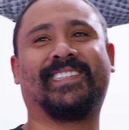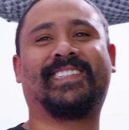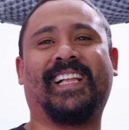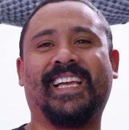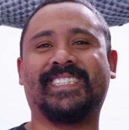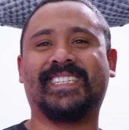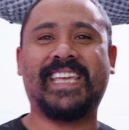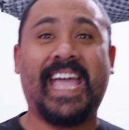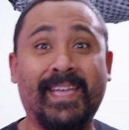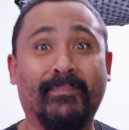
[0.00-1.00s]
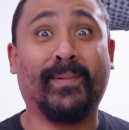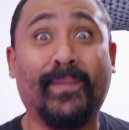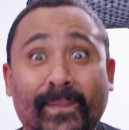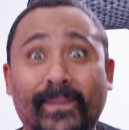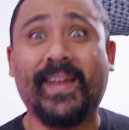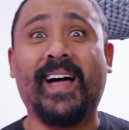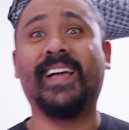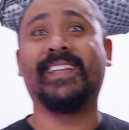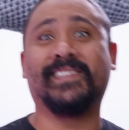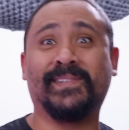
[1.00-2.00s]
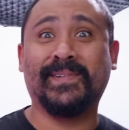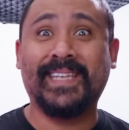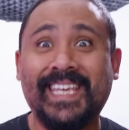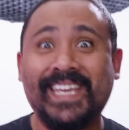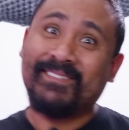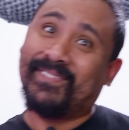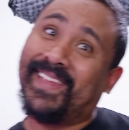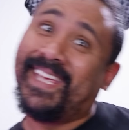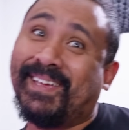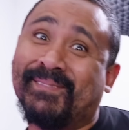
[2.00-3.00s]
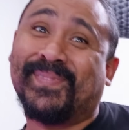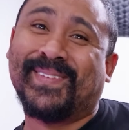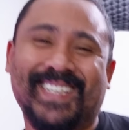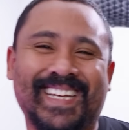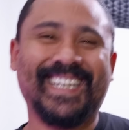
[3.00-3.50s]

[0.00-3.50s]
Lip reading: Claire's a skateboarder doing kick flips.